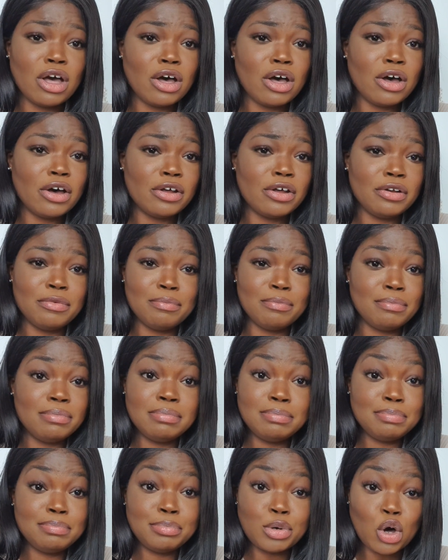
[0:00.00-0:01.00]
unboxing
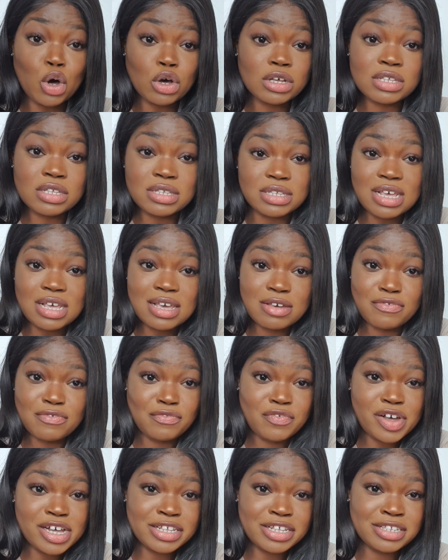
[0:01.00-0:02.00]
unboxing
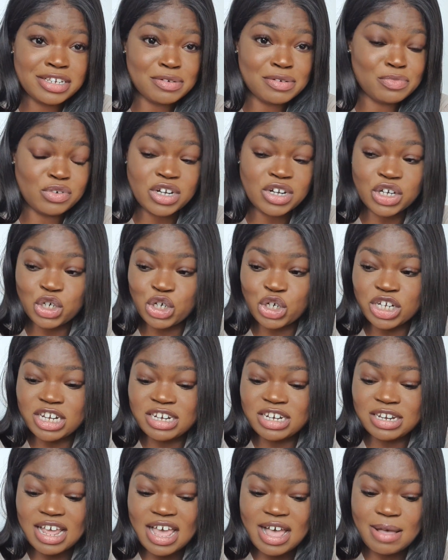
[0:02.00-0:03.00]
first
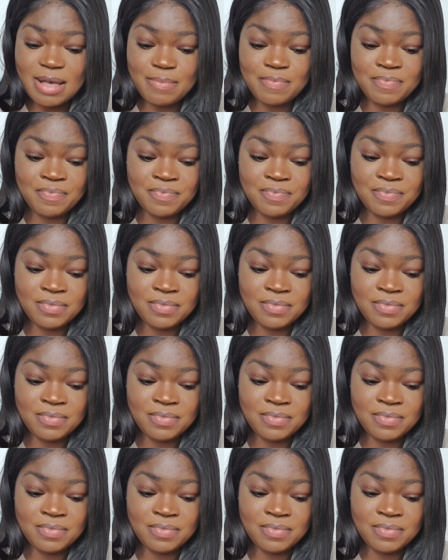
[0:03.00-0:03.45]
impression,